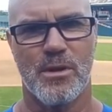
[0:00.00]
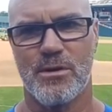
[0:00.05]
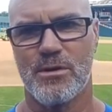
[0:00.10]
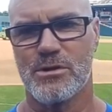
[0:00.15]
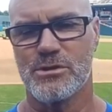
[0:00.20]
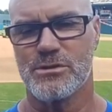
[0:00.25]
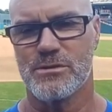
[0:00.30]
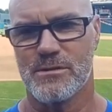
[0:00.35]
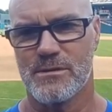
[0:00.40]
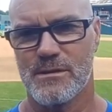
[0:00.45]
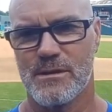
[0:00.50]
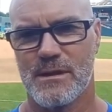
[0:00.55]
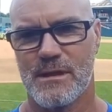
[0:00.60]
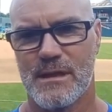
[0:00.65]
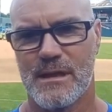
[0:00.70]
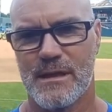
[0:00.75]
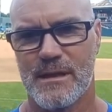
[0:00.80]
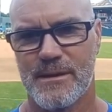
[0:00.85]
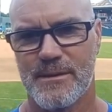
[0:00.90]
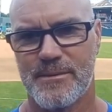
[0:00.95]
you wish it came
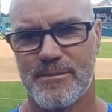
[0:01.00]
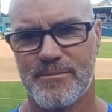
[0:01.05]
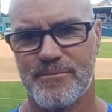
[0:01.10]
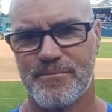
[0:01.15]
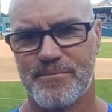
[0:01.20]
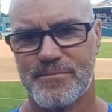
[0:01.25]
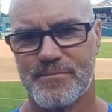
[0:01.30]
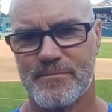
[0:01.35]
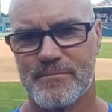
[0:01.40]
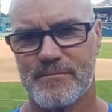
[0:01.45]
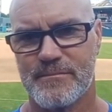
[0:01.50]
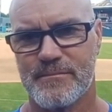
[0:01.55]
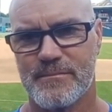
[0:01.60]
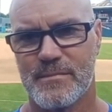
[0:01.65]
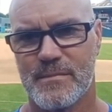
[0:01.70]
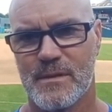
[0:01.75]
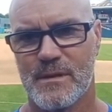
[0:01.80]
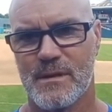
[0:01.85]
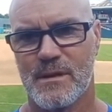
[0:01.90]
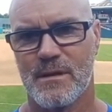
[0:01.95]
from the bench
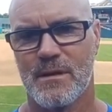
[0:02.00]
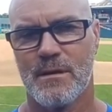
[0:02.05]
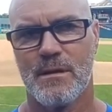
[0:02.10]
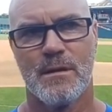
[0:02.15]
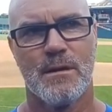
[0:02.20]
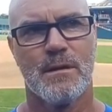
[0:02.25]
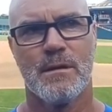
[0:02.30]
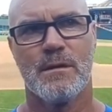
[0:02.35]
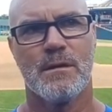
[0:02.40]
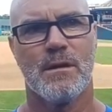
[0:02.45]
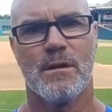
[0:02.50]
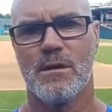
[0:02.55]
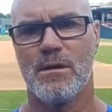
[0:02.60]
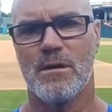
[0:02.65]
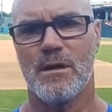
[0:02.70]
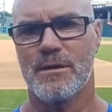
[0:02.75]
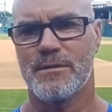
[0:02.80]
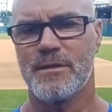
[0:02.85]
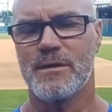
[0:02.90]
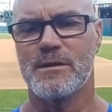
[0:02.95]
instead of the players. No,
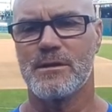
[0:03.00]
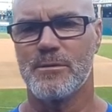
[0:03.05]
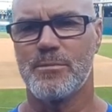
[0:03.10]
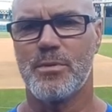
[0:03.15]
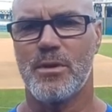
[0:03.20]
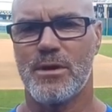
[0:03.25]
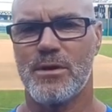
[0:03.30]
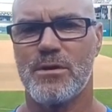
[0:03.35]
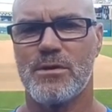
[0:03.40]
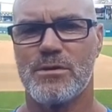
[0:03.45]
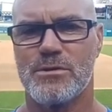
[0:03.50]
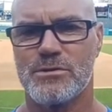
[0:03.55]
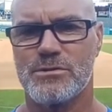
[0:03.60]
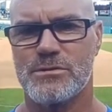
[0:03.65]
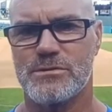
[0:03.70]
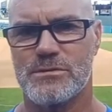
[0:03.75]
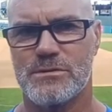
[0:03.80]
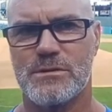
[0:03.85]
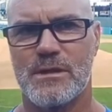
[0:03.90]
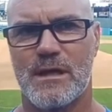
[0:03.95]
I think the players,
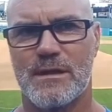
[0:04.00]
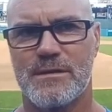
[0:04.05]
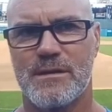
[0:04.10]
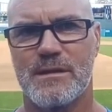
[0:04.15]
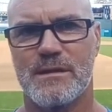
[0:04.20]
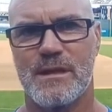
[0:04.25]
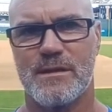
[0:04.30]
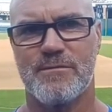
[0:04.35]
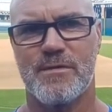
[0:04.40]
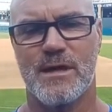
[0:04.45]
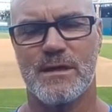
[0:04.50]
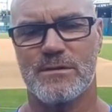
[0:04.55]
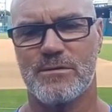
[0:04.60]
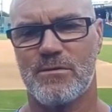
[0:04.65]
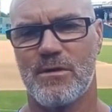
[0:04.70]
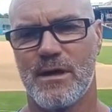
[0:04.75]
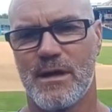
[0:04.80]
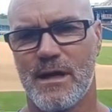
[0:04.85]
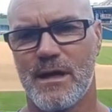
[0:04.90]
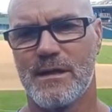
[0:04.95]
I think they've got the
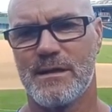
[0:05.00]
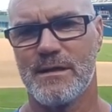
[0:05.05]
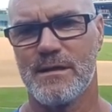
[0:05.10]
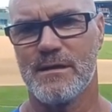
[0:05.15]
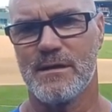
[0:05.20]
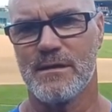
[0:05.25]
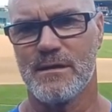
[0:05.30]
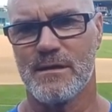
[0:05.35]
right idea.